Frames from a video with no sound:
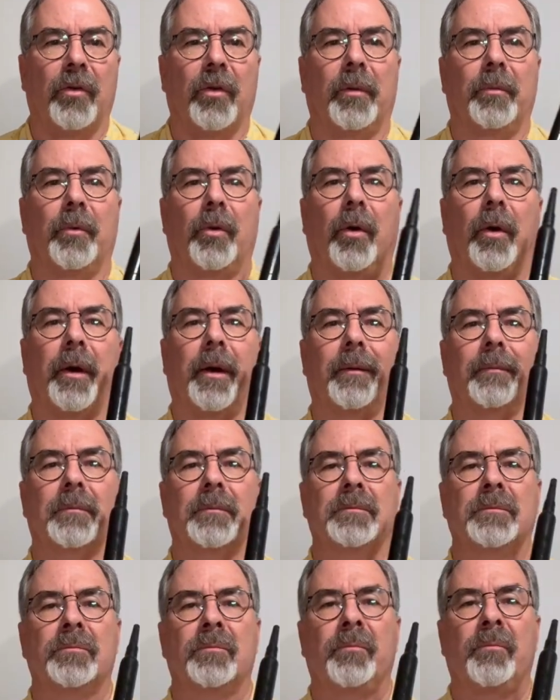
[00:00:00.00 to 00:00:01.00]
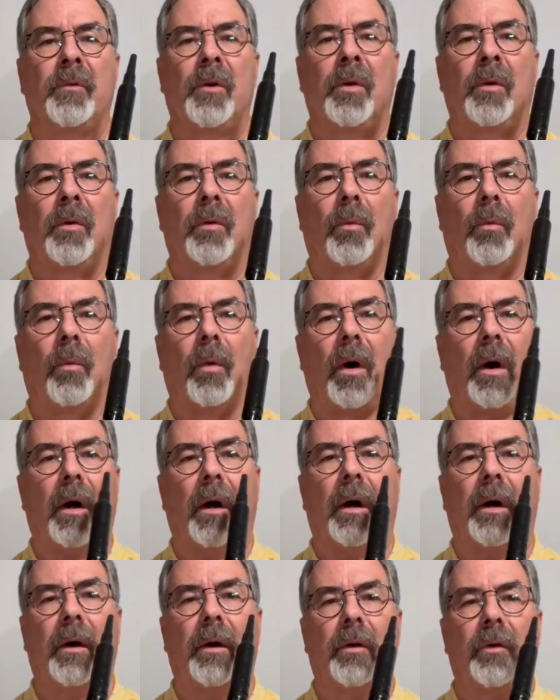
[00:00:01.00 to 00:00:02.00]
So I'm going
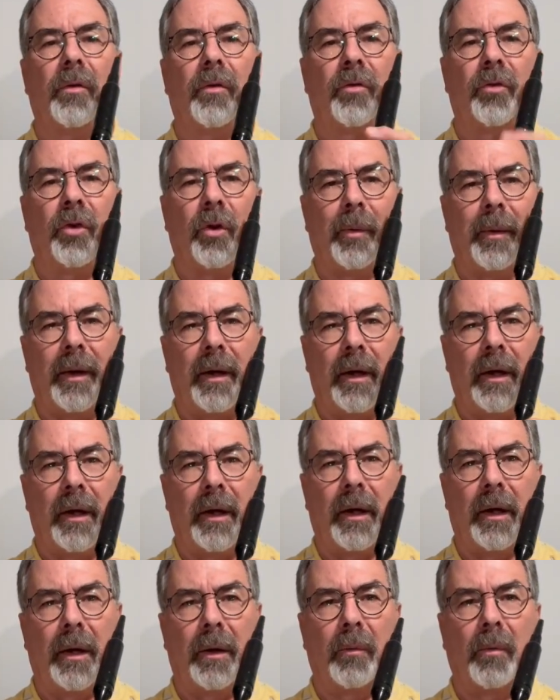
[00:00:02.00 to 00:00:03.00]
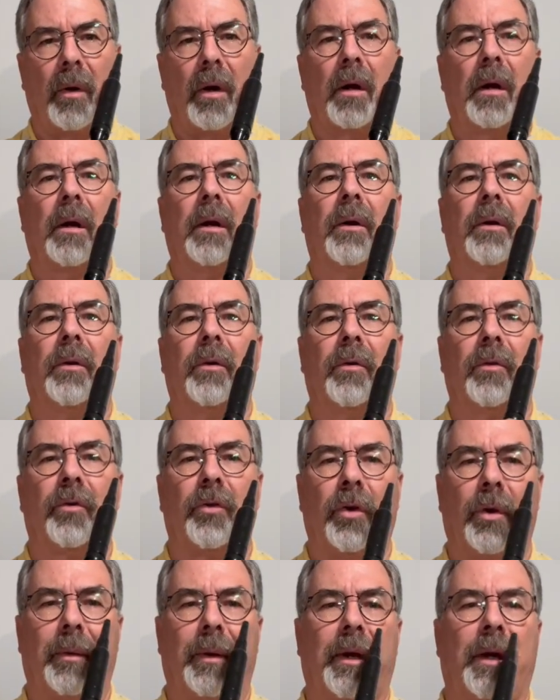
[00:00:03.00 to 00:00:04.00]
1, 2-E, 1,
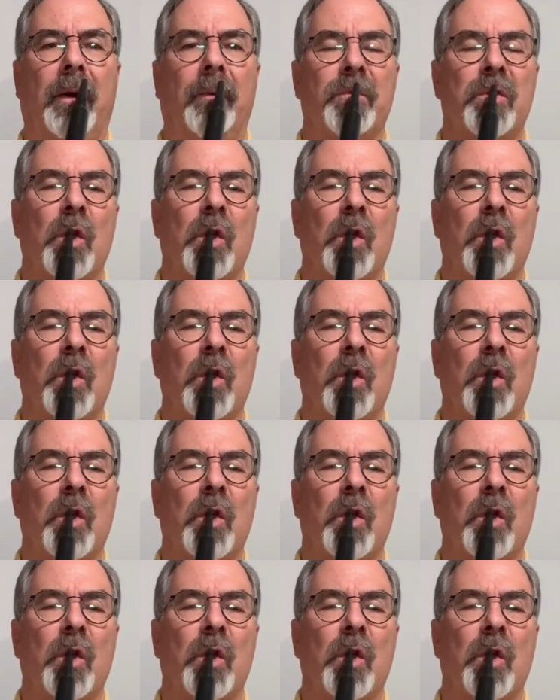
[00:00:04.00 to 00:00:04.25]
2-E.